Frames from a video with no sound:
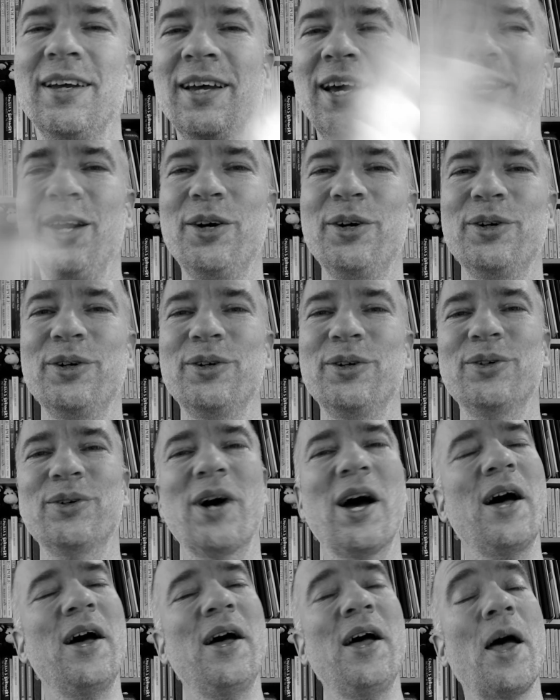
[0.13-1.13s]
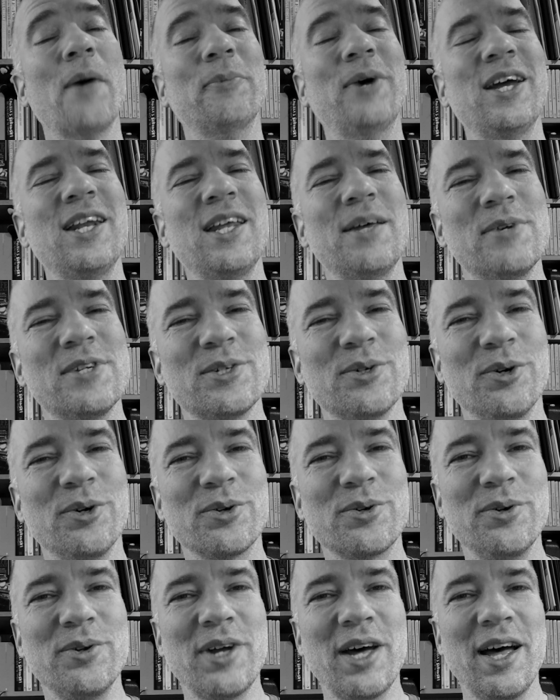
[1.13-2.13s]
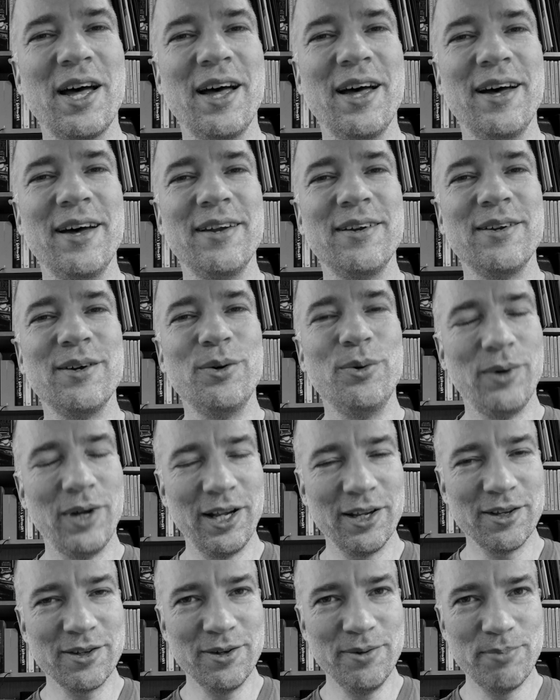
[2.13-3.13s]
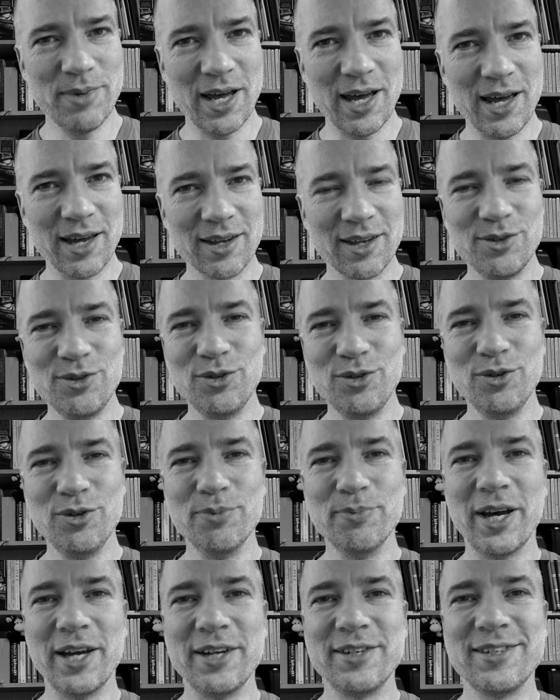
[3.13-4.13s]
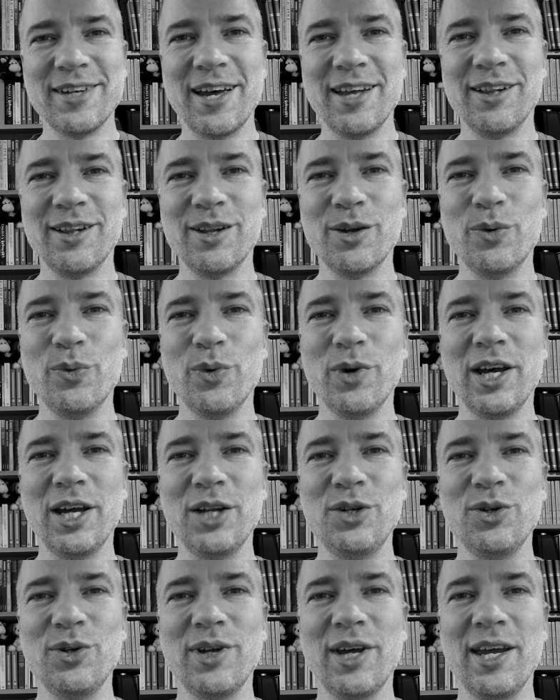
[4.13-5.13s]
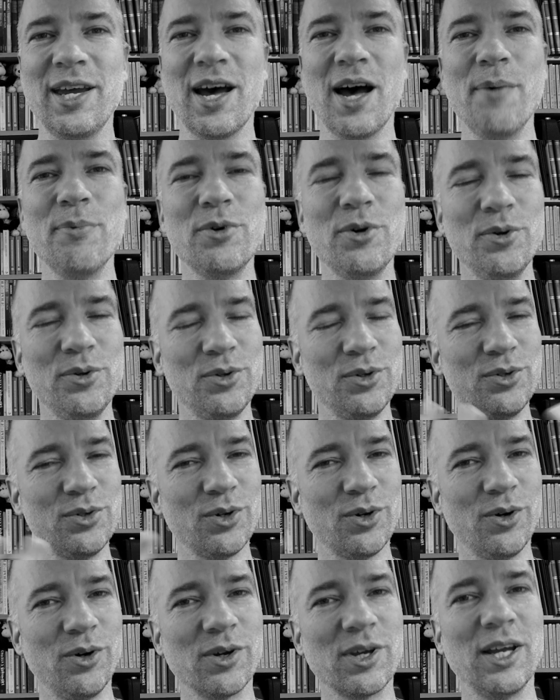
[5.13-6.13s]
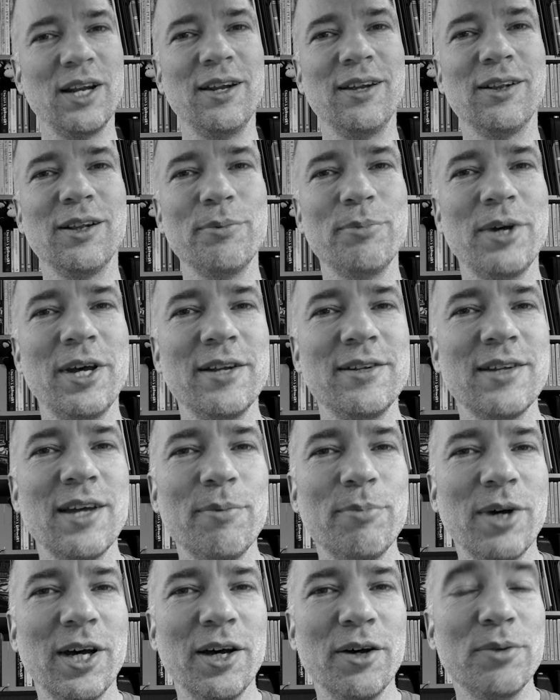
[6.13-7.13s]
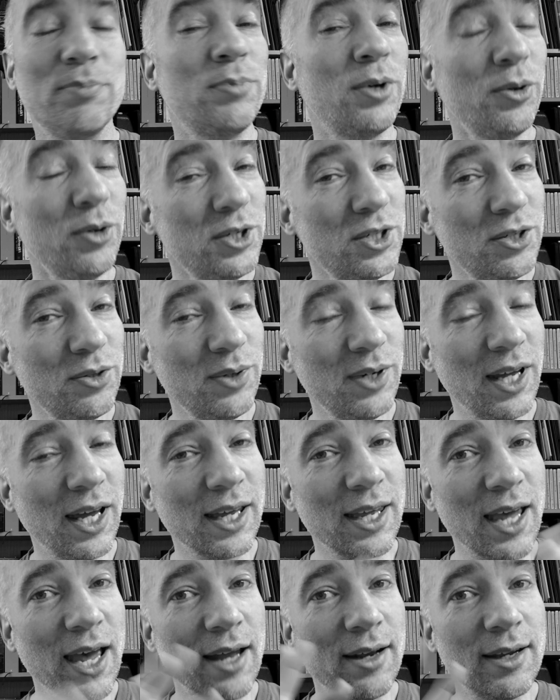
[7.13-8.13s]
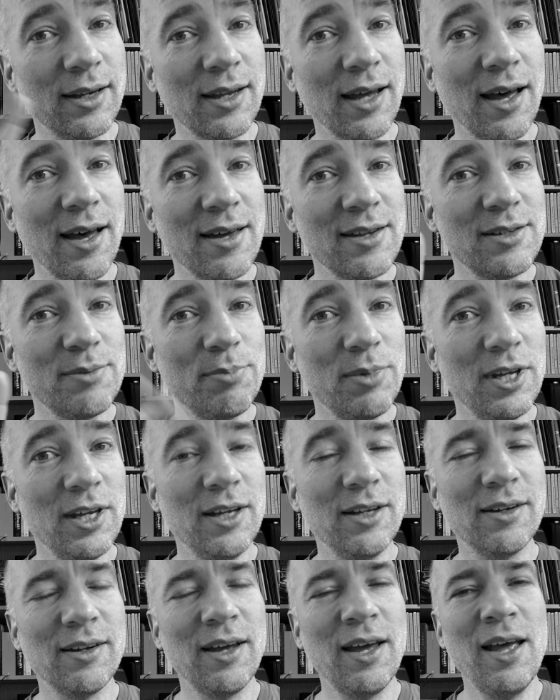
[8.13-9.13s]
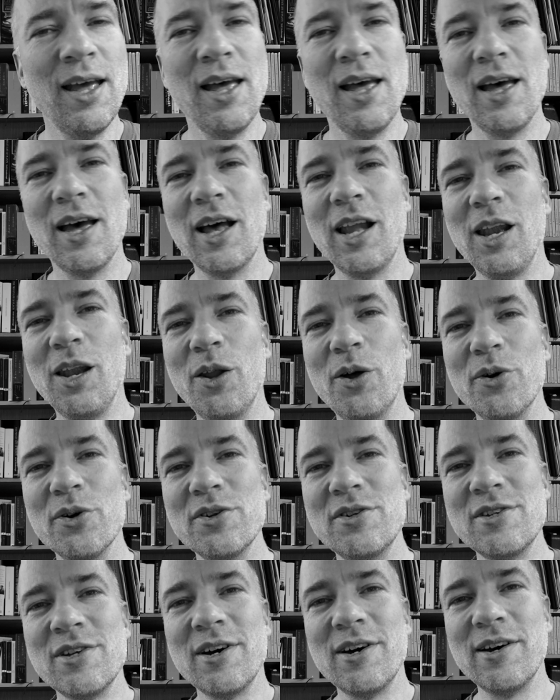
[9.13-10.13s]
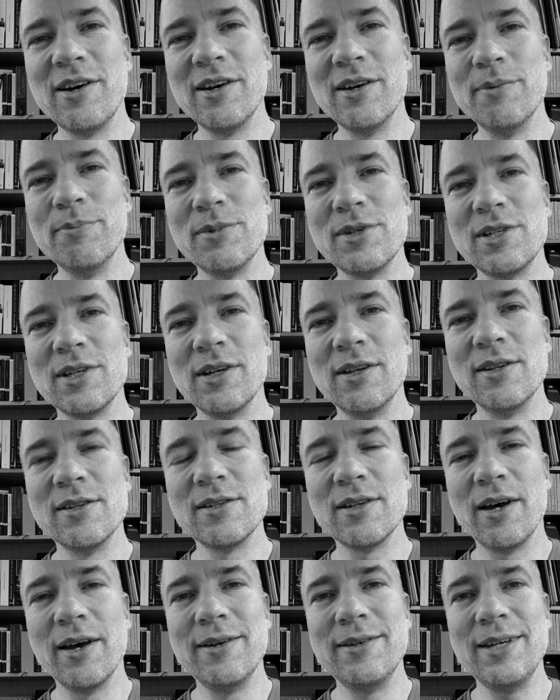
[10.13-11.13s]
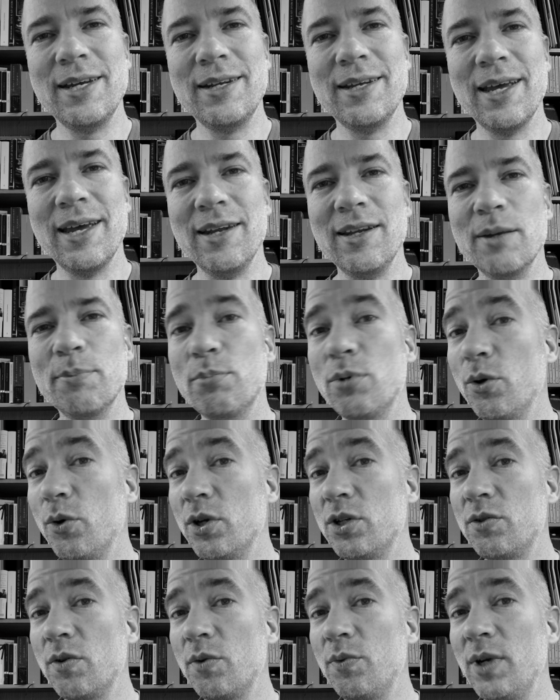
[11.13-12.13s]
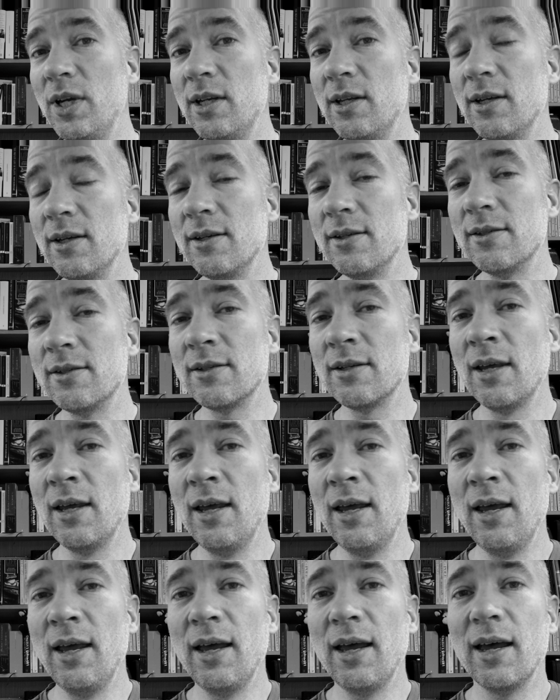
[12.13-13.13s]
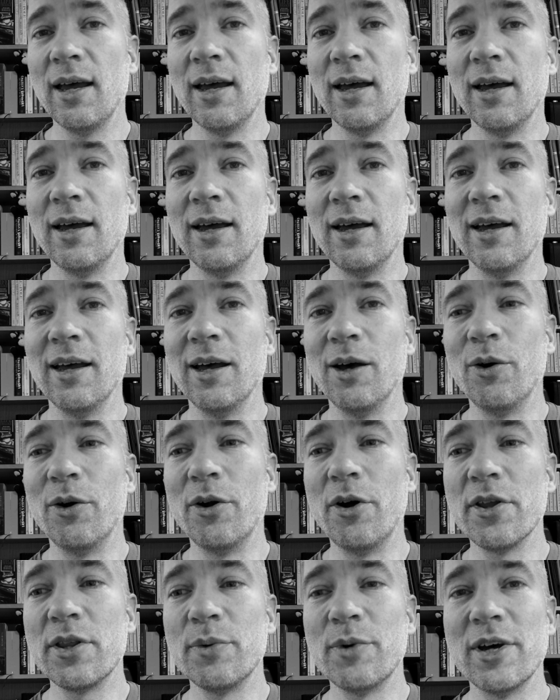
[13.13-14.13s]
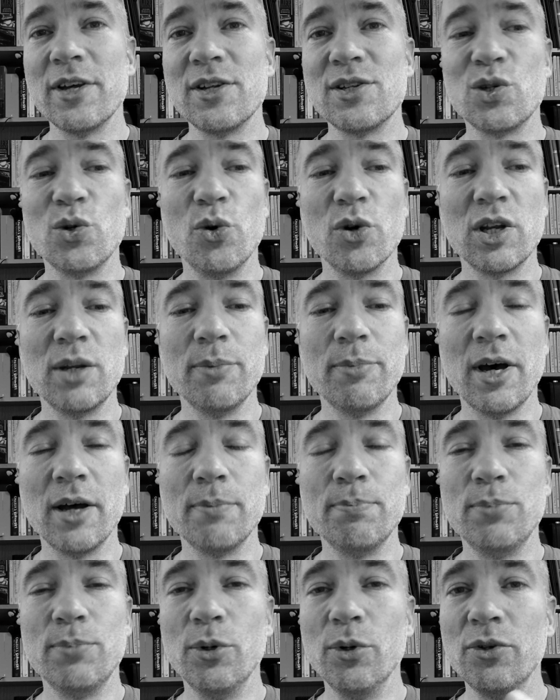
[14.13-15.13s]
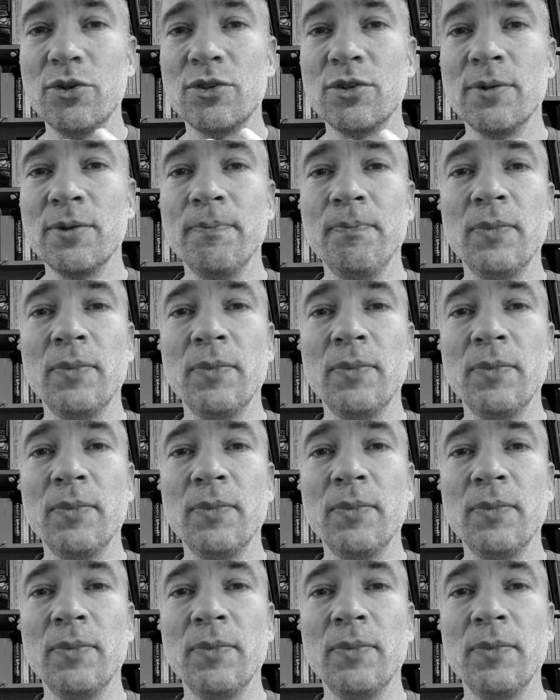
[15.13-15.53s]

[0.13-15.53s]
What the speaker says: Hello, my name is Hakon and welcome back to my channel where today I'm going to talk a little bit about poetry again. It has been a long time since I did any poetry readings or otherwise talked about books,